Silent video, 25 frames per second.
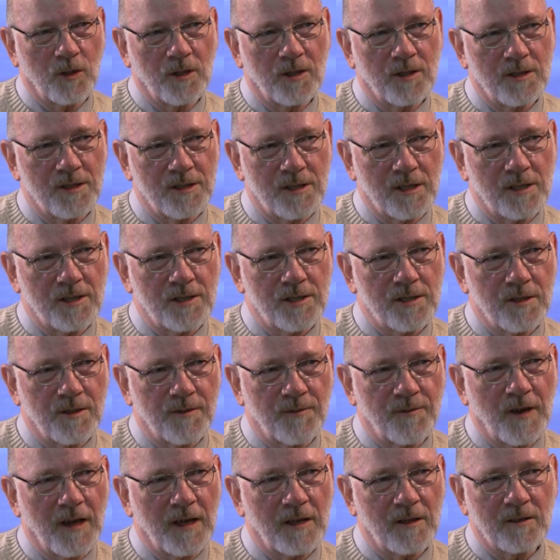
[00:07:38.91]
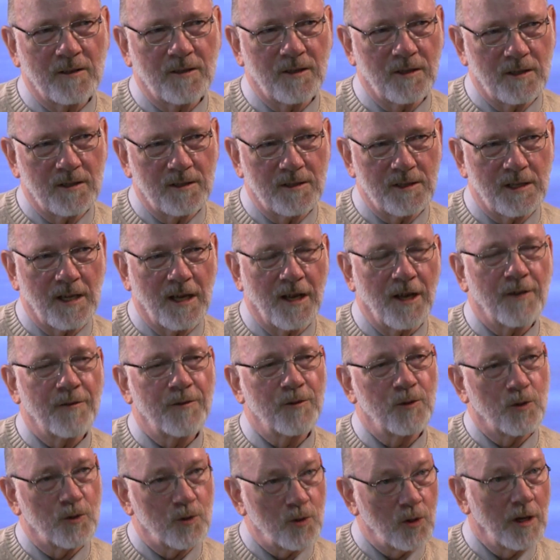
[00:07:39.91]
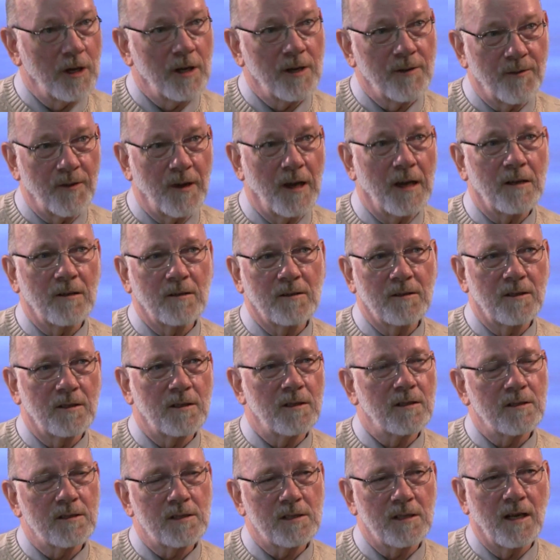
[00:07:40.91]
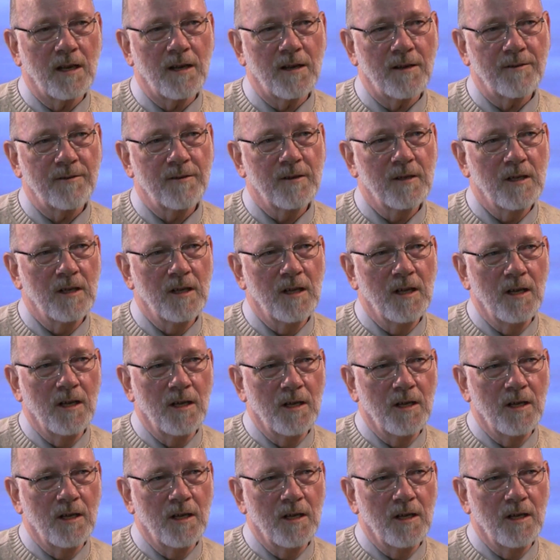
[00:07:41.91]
an organization of faculty and staff to train faculty and staff